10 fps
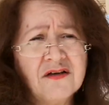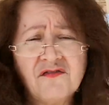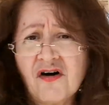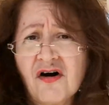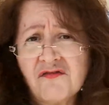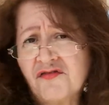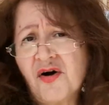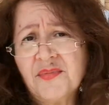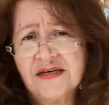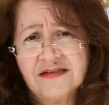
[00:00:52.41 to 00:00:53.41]
Far
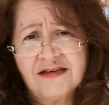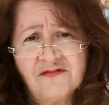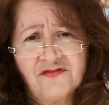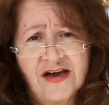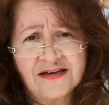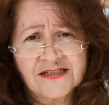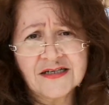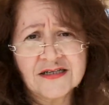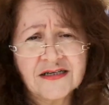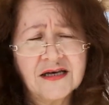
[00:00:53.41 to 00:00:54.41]
from it, in fact.
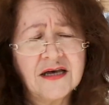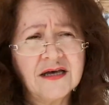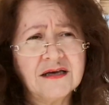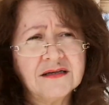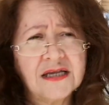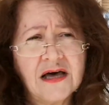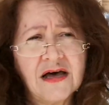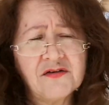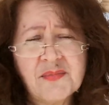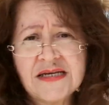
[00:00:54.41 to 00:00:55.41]
And
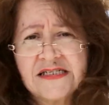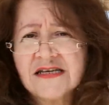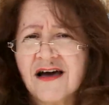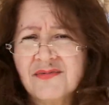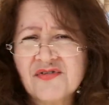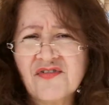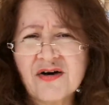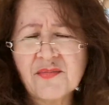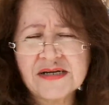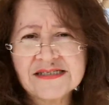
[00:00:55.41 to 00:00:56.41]
I many times
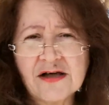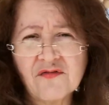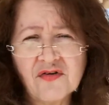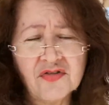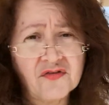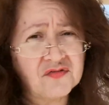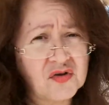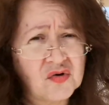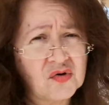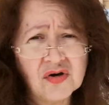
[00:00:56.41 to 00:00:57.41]
found myself on the
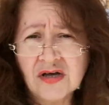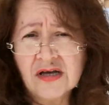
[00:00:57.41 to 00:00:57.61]
floor,